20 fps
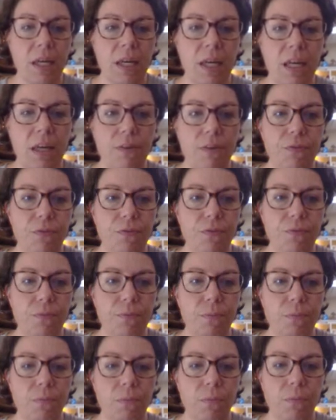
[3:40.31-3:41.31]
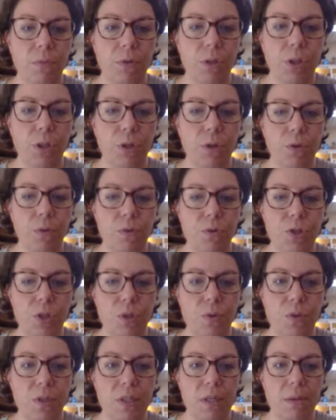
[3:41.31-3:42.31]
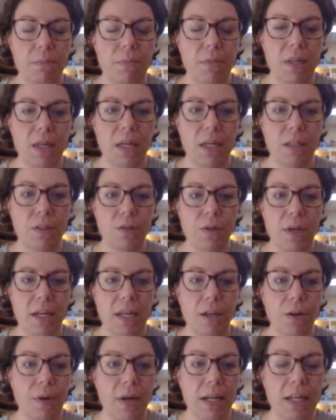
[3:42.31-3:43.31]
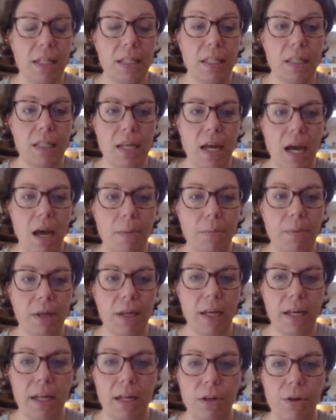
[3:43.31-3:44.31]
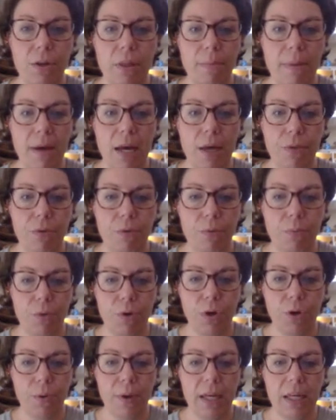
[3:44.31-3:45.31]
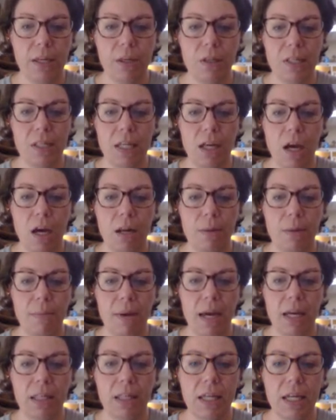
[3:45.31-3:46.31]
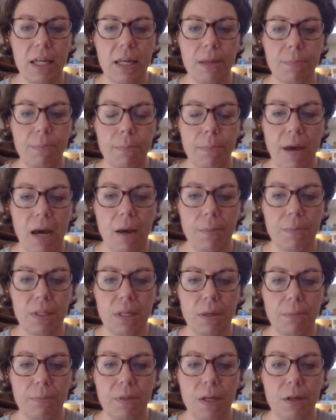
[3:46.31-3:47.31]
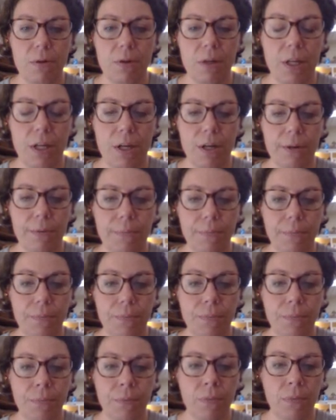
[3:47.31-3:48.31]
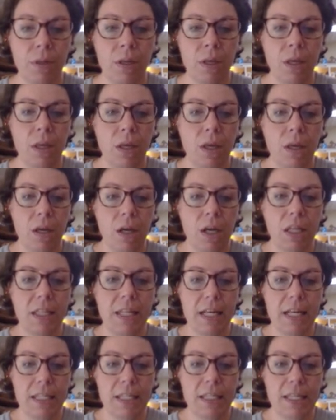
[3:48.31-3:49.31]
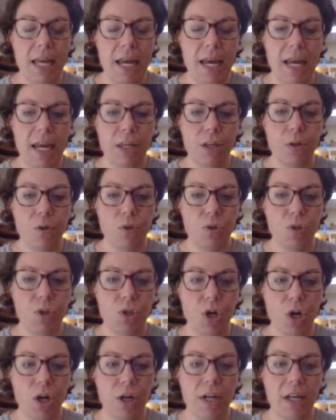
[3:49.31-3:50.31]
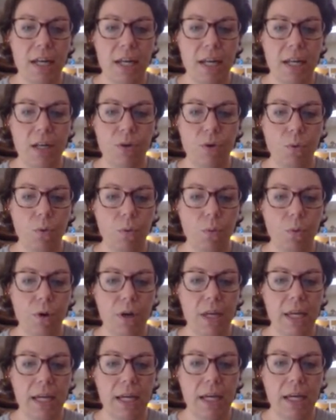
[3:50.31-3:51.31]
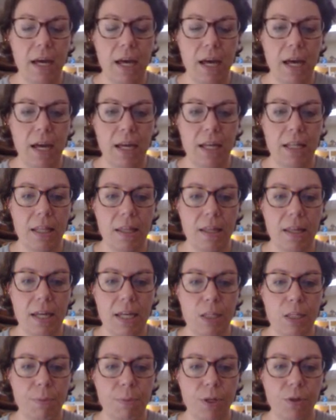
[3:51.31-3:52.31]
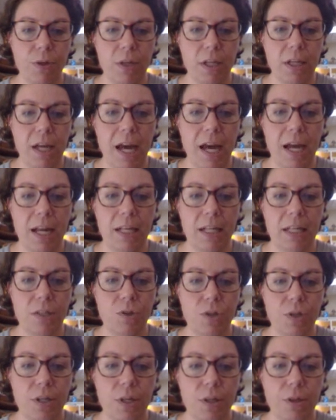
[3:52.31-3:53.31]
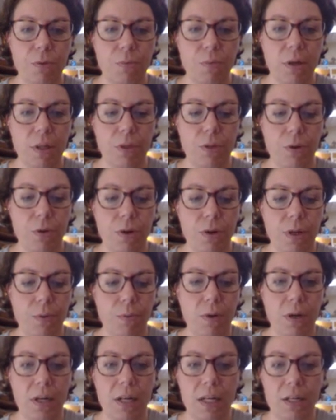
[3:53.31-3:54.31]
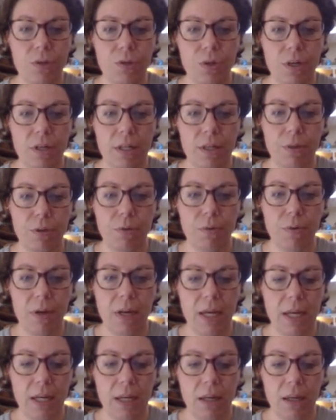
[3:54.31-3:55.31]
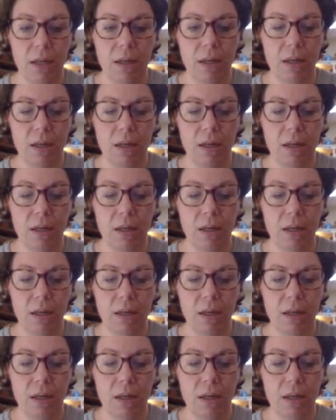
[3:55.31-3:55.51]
If you do something, so I can go ahead and stop, like I gotta go to the bathroom real quick, you'll see automatically it pops up down here. Let's say you started working on this, but you're like, I didn't start at 3:31, I started at 3.